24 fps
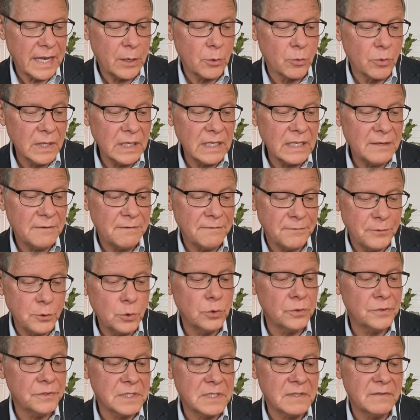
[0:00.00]
It really
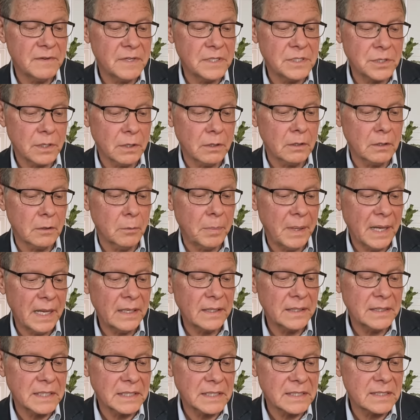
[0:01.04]
fuels evangelical
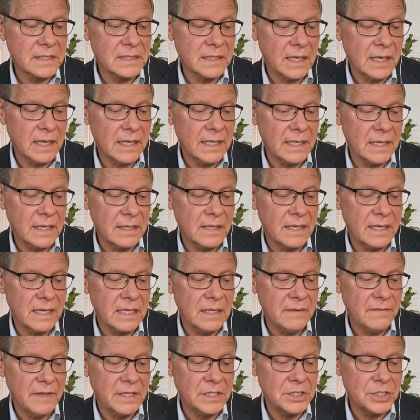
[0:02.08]
politics and the idea that
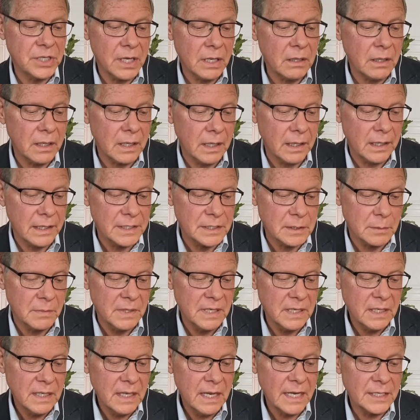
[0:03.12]
evangelicalism
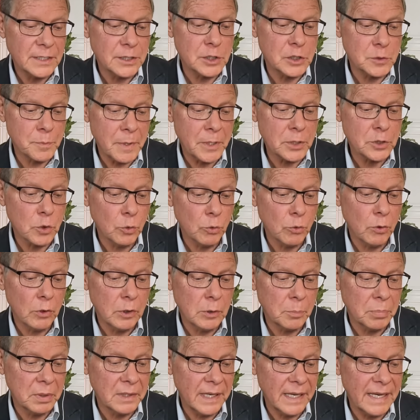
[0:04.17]
has a special role
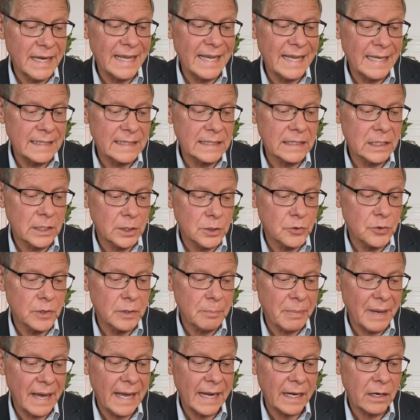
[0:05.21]
to play to get the country
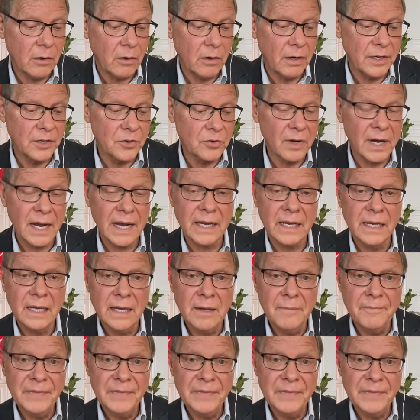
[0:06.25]
back on track